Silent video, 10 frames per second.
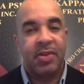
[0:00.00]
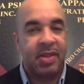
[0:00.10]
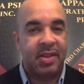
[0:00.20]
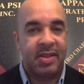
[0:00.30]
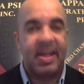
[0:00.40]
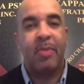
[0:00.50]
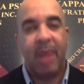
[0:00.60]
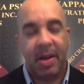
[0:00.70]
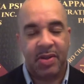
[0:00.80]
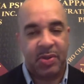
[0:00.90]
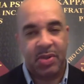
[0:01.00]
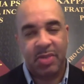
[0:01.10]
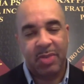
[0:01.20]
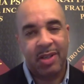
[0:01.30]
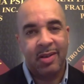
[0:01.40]
in the sandbox, so to
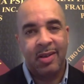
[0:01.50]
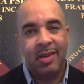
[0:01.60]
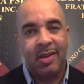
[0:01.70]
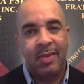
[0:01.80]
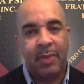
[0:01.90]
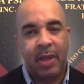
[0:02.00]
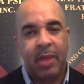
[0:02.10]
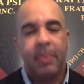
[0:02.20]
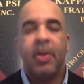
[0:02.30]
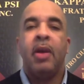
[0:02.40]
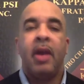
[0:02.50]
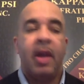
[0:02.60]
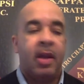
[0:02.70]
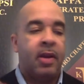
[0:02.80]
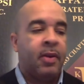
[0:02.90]
speak. Okay.
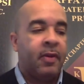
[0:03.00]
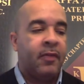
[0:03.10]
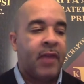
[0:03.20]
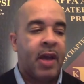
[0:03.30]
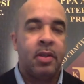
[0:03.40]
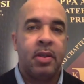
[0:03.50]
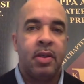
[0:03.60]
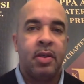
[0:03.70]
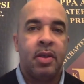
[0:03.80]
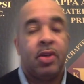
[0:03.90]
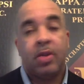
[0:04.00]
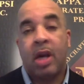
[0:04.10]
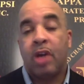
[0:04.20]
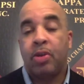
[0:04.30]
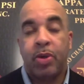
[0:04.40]
And then finally is
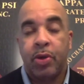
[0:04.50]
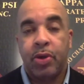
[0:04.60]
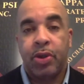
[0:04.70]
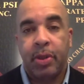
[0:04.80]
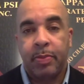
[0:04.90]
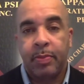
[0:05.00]
entrepreneurship.